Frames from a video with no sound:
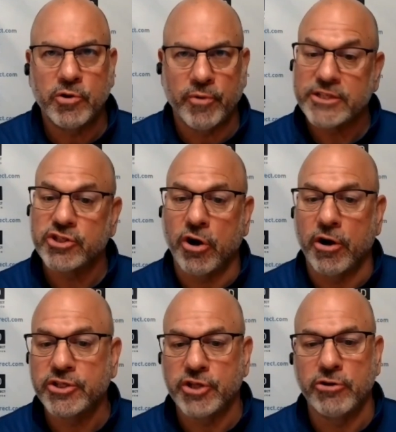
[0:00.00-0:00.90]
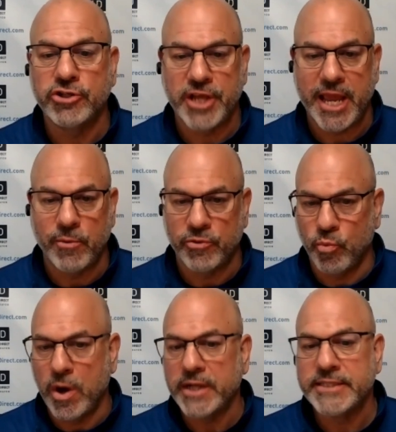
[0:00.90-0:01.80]
grits are associated with
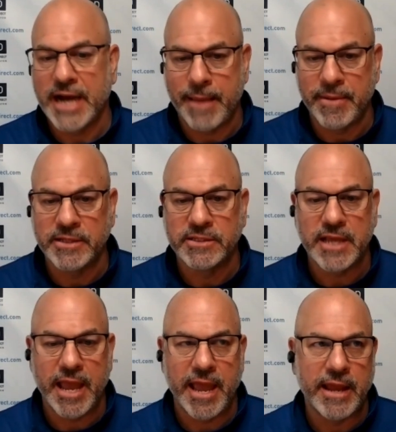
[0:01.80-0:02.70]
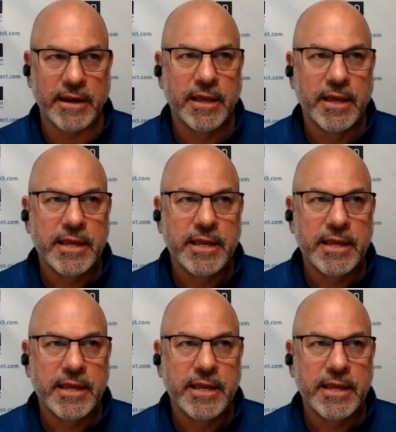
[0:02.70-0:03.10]
what diamonds and